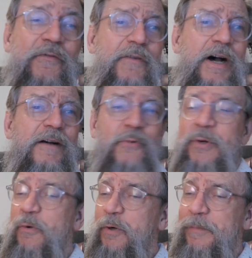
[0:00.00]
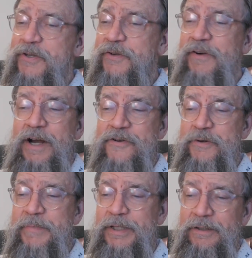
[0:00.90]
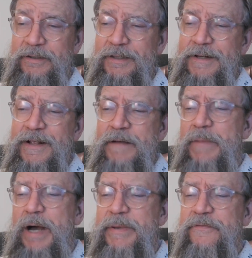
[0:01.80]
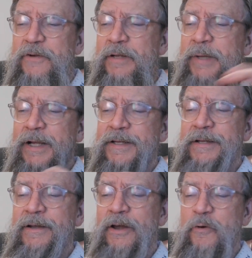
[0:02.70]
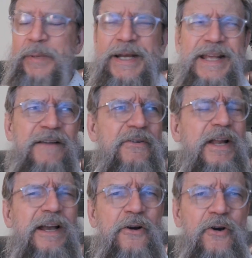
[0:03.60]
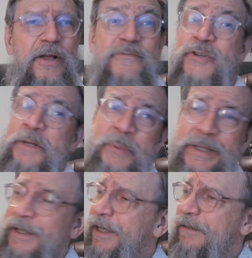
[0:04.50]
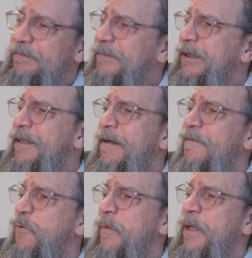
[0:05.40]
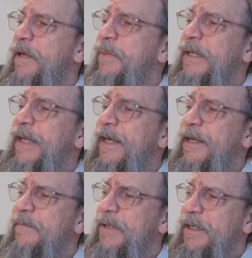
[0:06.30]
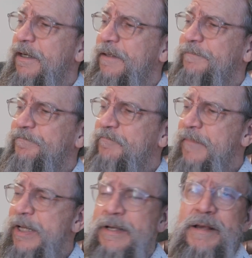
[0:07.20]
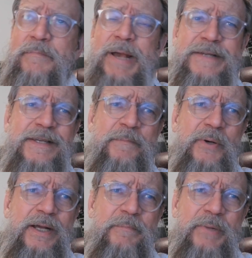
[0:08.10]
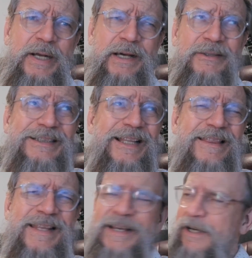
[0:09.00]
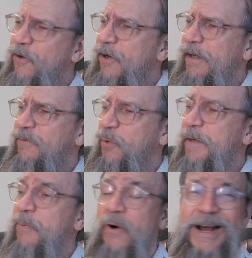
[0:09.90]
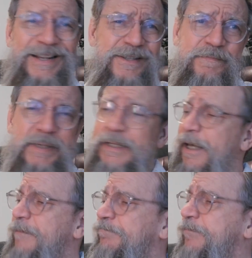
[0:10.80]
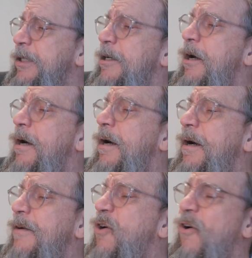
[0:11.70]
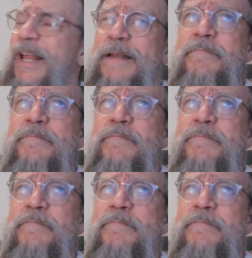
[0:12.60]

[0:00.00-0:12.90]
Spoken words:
Roy Orbison, Roger Miller, Bobby Freeman I didn't know, Betty Everett I heard of, Gene Pitney, formerly a big name, Maxine Brown I think I'd heard of, Lloyd Price, big name, Garnett